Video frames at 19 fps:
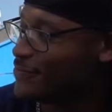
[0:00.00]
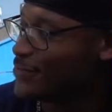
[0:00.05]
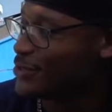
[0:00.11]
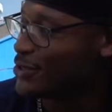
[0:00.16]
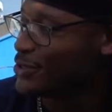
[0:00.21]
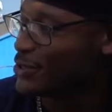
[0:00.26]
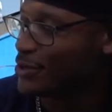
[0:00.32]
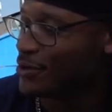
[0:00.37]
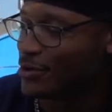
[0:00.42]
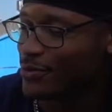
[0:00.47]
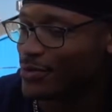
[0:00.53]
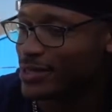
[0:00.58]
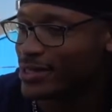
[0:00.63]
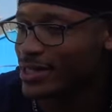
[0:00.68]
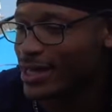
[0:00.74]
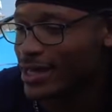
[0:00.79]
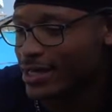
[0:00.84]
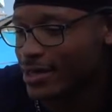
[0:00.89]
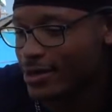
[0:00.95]
You know, when
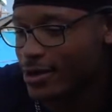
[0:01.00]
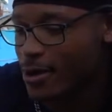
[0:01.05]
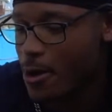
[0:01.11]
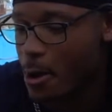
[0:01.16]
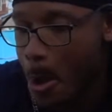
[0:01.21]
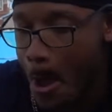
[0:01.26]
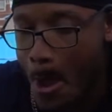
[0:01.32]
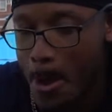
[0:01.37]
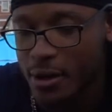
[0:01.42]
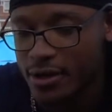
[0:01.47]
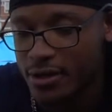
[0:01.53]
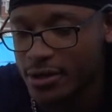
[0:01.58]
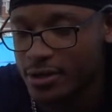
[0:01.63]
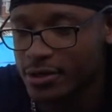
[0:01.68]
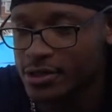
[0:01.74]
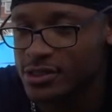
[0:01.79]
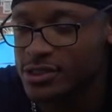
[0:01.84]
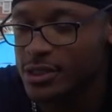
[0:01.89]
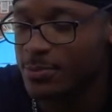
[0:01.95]
like, you
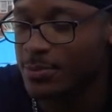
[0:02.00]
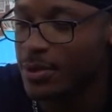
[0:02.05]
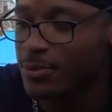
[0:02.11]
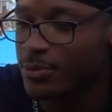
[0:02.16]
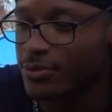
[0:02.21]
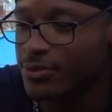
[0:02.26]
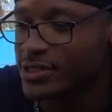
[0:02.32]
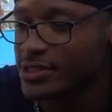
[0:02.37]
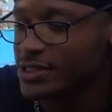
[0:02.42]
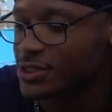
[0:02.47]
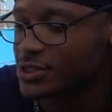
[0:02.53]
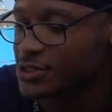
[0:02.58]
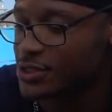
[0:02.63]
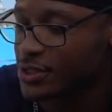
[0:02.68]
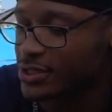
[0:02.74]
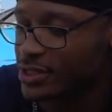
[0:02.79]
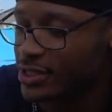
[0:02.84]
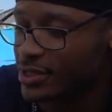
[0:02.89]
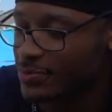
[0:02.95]
know, some people reach their
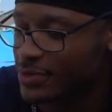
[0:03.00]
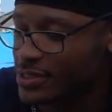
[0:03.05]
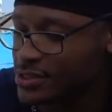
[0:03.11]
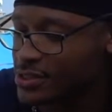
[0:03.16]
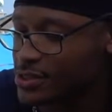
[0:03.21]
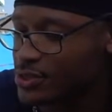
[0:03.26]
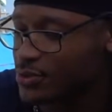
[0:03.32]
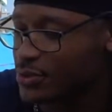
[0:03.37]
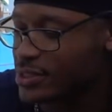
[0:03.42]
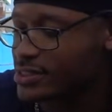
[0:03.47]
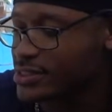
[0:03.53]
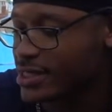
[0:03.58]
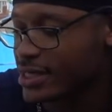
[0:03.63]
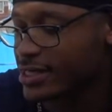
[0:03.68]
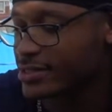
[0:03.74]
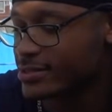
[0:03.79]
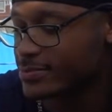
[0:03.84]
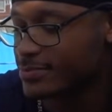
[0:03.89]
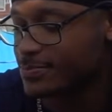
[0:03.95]
certain limits to where it's like,